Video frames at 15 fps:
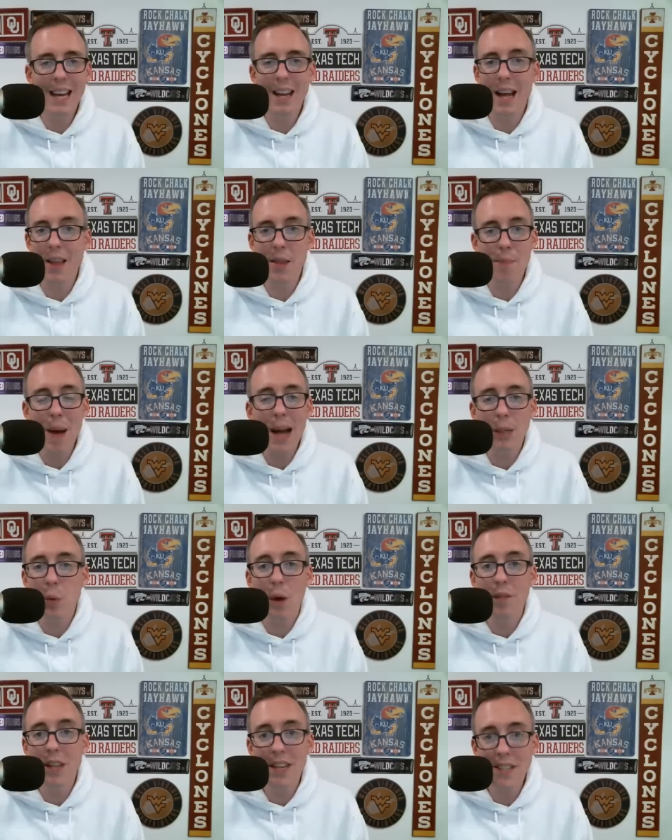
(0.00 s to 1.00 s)
and the
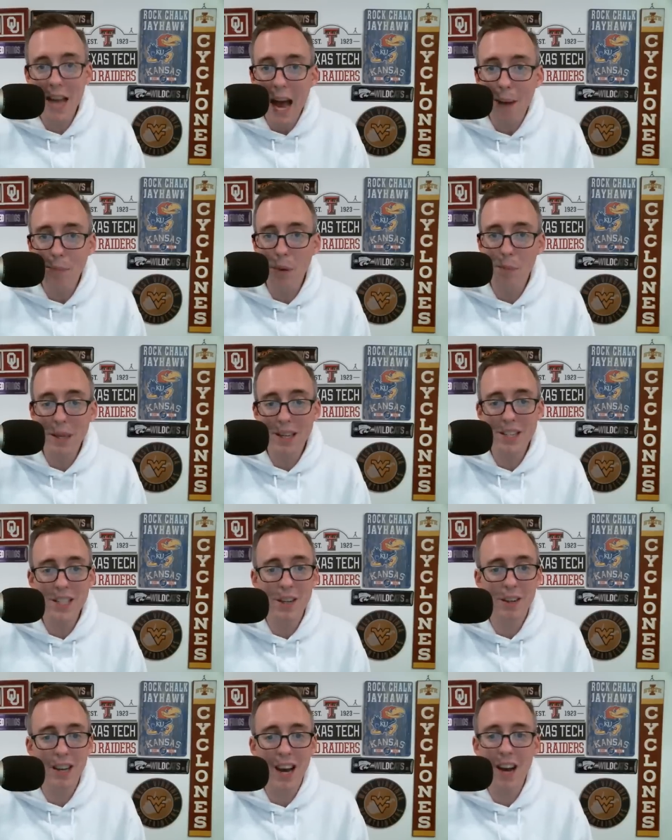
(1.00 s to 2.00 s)
Pac-12 needs Apple because
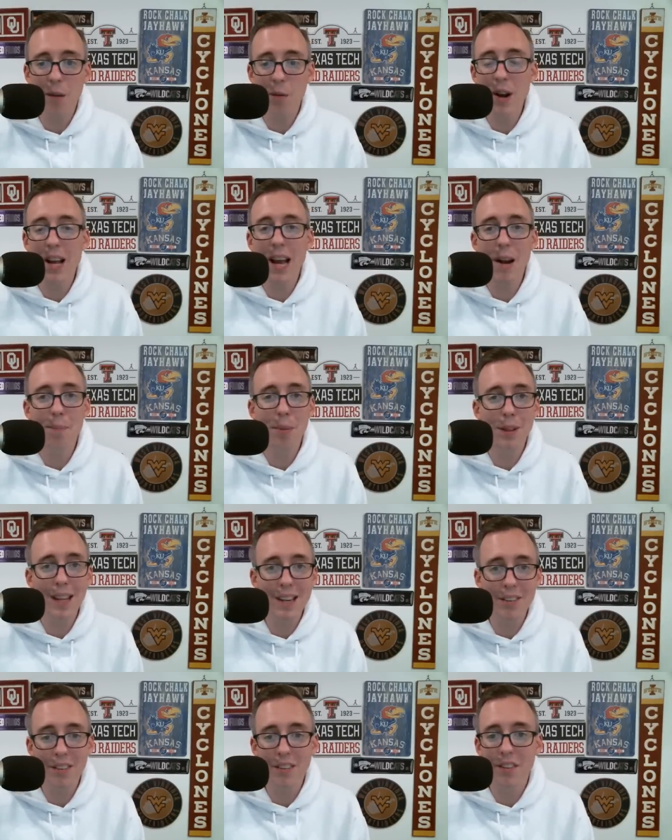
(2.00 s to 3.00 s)
they're kind of running out of
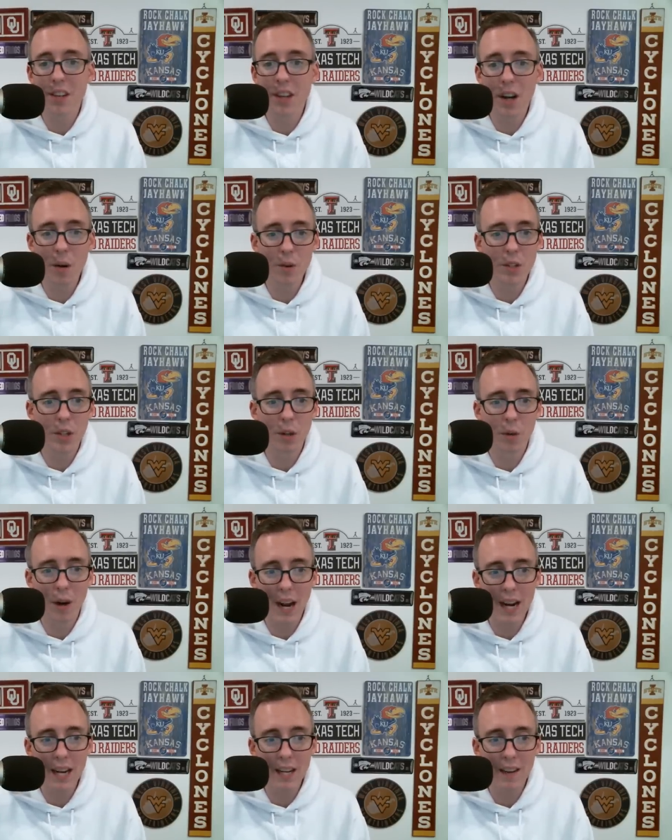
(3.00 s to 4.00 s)
places to go to,
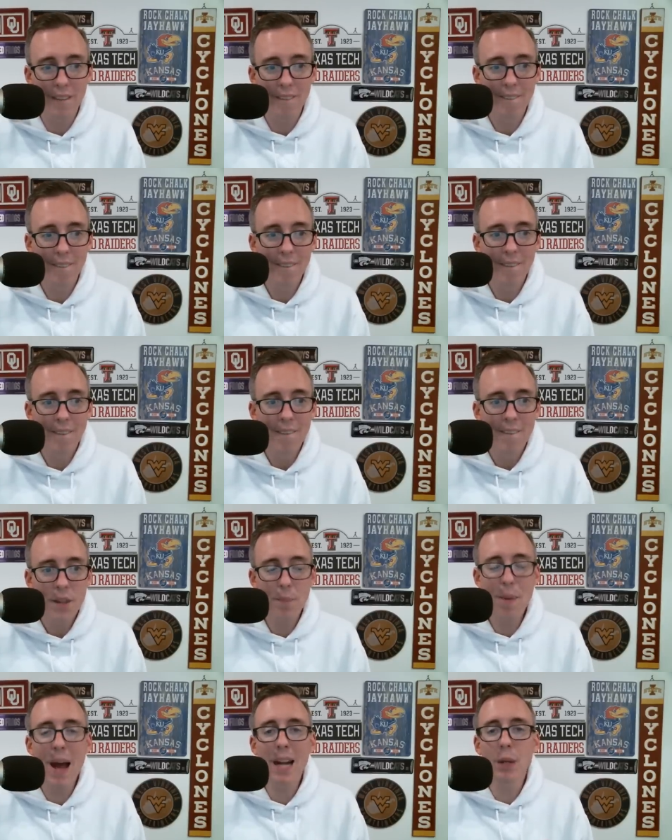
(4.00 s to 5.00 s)
right? The
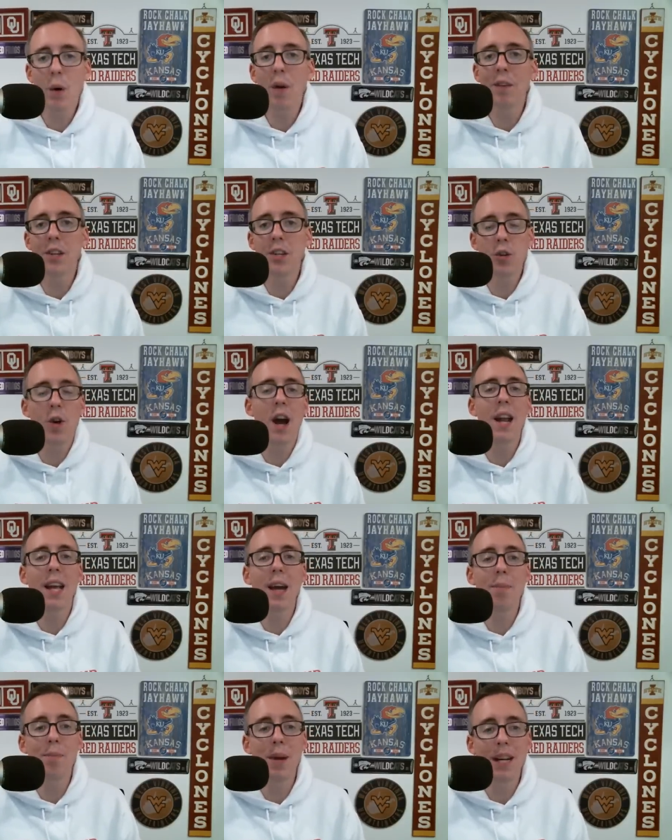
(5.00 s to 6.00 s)
Pac-12 is trying to
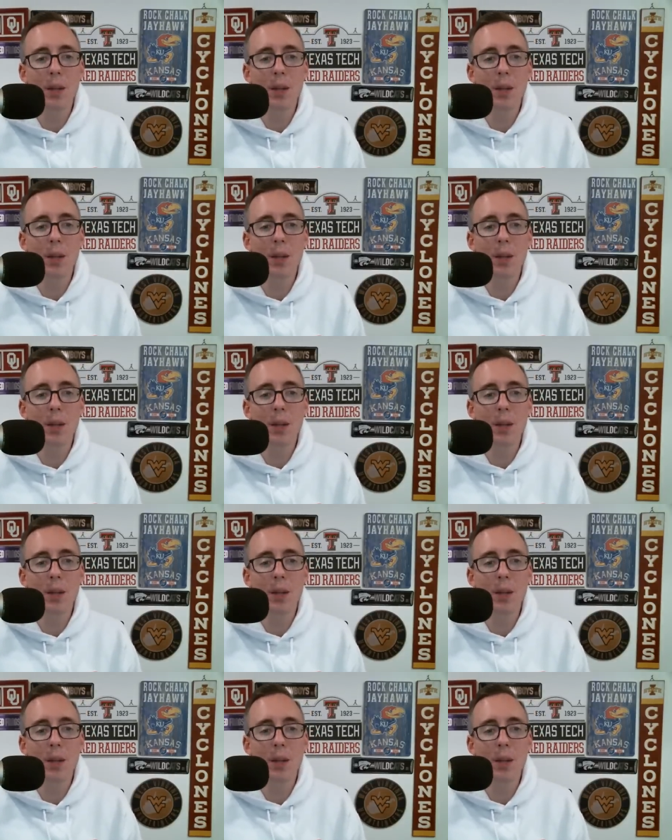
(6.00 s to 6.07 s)
get Big